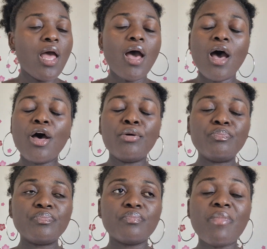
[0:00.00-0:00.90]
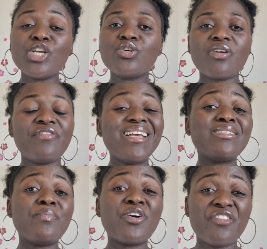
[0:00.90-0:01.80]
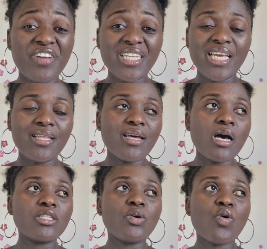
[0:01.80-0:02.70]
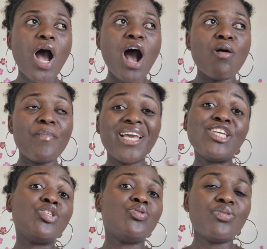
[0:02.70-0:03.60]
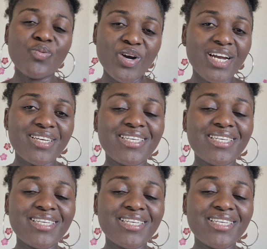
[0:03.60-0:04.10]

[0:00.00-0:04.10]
Um, my geography isn't perfect either, so I'll make you do the work.